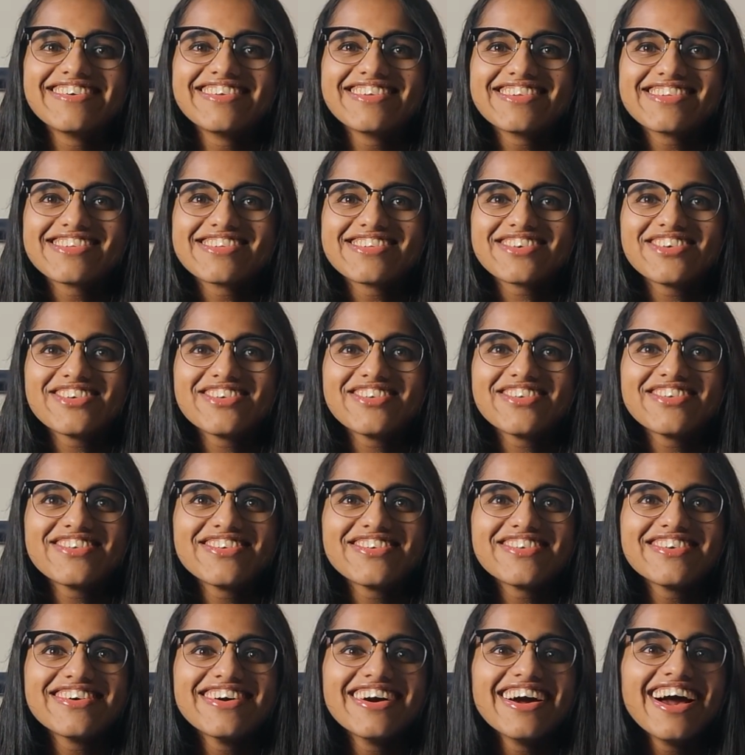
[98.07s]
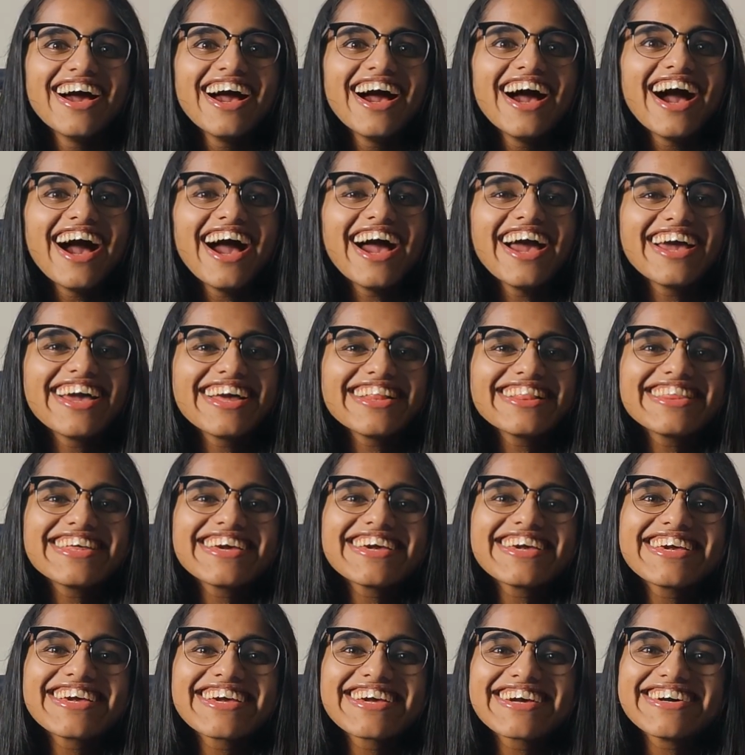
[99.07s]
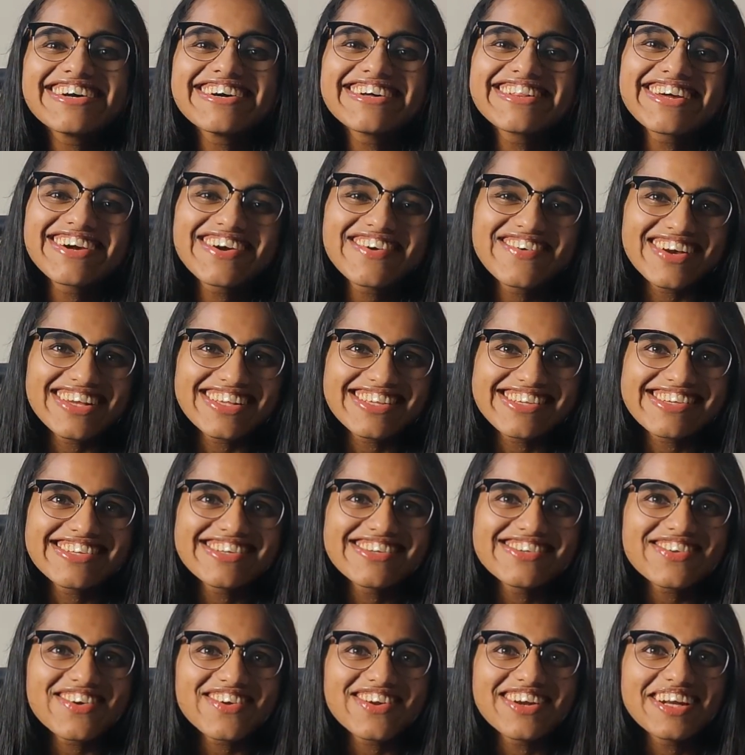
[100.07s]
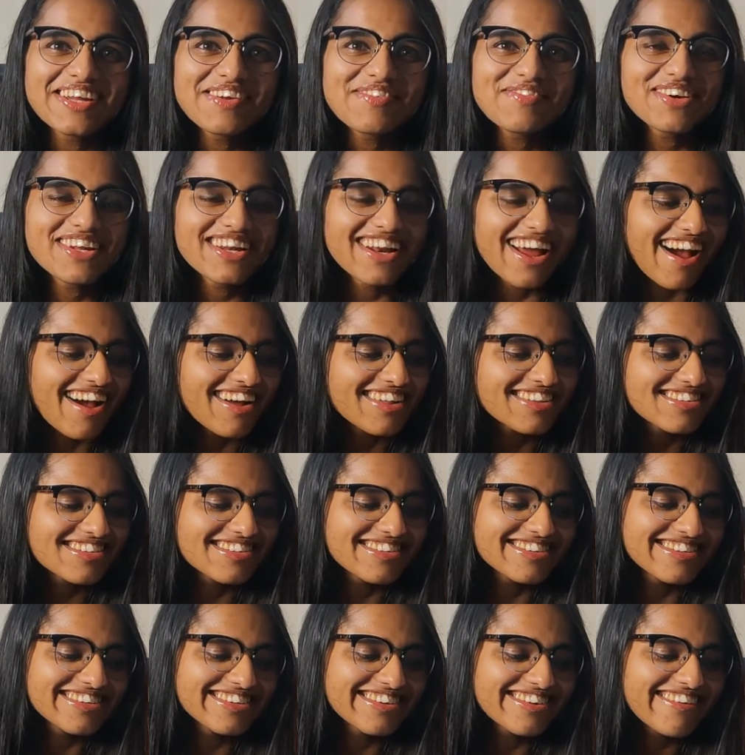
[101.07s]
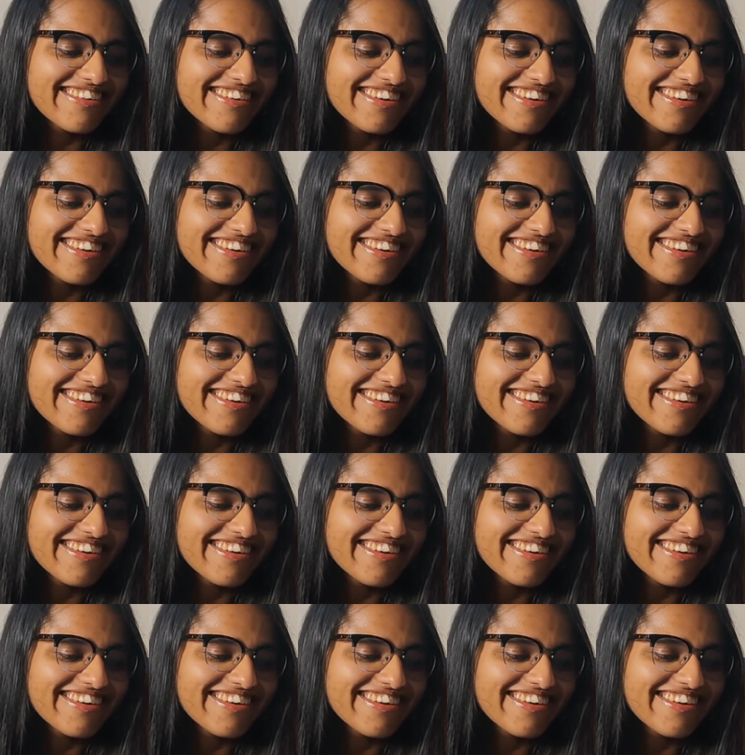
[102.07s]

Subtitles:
So I think the question has already been answered.